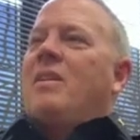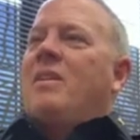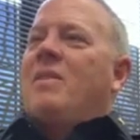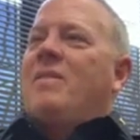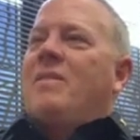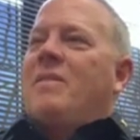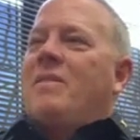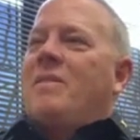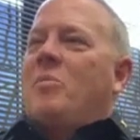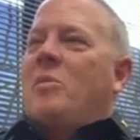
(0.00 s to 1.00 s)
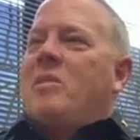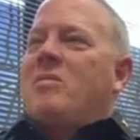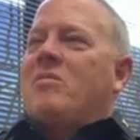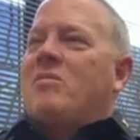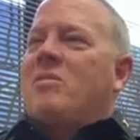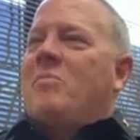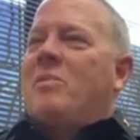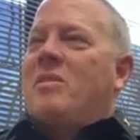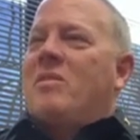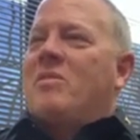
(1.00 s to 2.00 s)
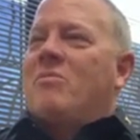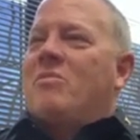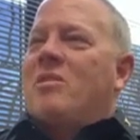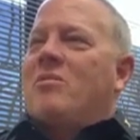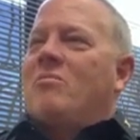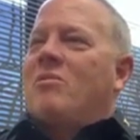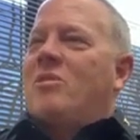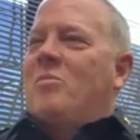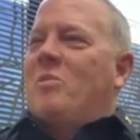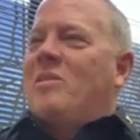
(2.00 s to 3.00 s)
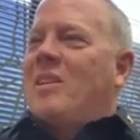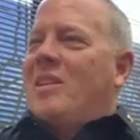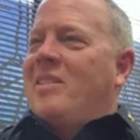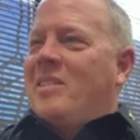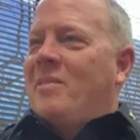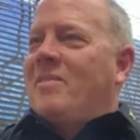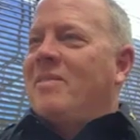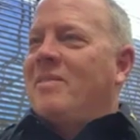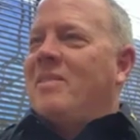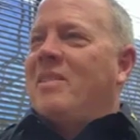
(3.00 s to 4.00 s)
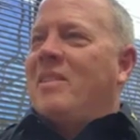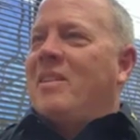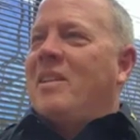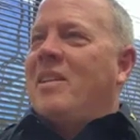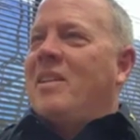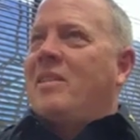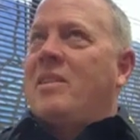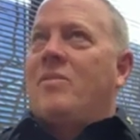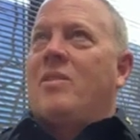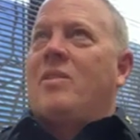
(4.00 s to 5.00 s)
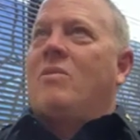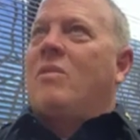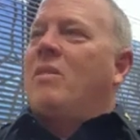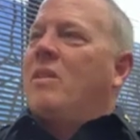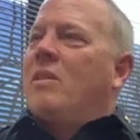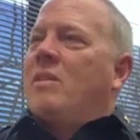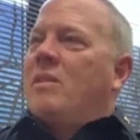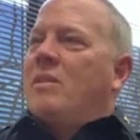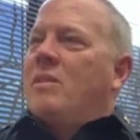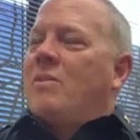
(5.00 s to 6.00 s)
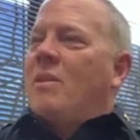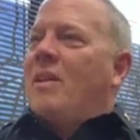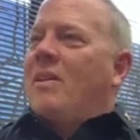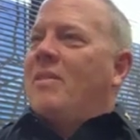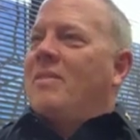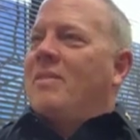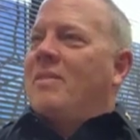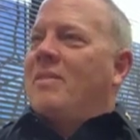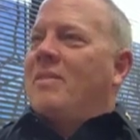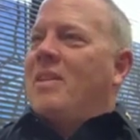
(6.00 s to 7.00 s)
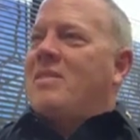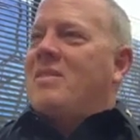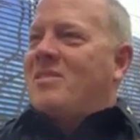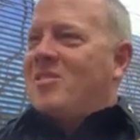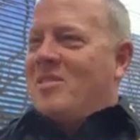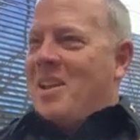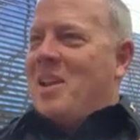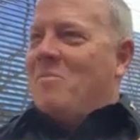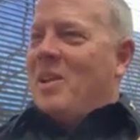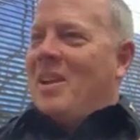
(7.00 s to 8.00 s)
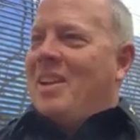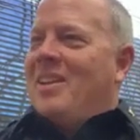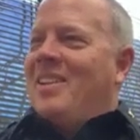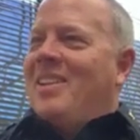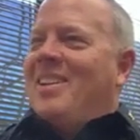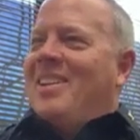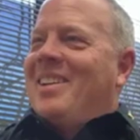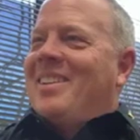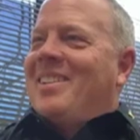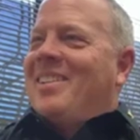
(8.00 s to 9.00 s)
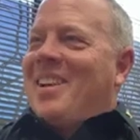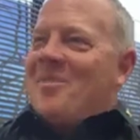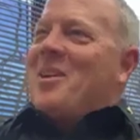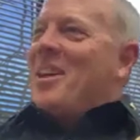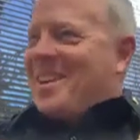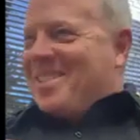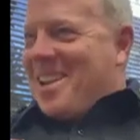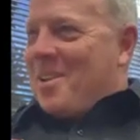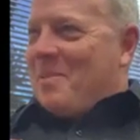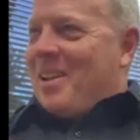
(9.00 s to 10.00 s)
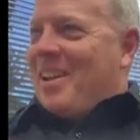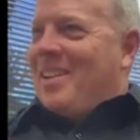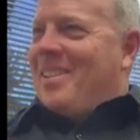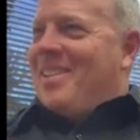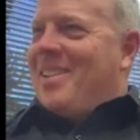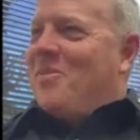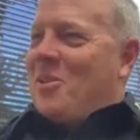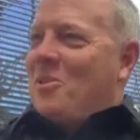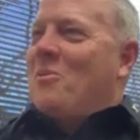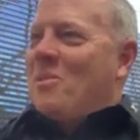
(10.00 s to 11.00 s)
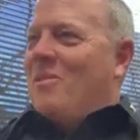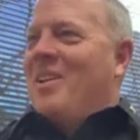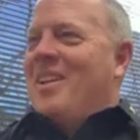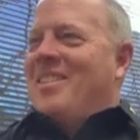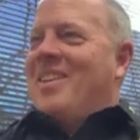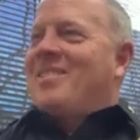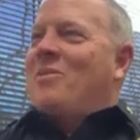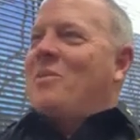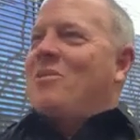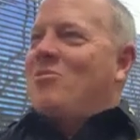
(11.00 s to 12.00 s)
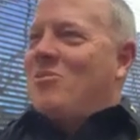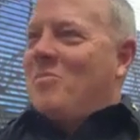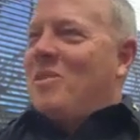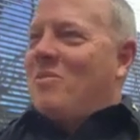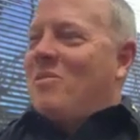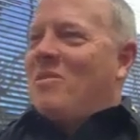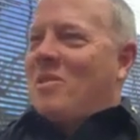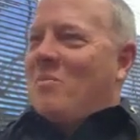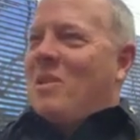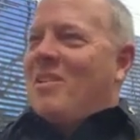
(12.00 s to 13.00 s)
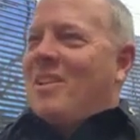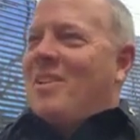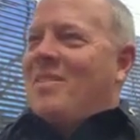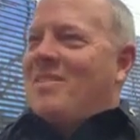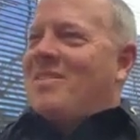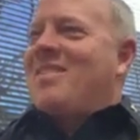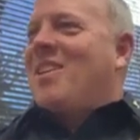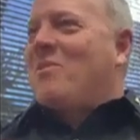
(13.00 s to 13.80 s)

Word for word: and then the police are simply there as a resource to protect you. Mm-hmm. And they leave there going, wow, that's not mm-hmm. just game day. Yeah every day's game day right. if you do it right yeah. that's the way you yeah. should be doing your community this is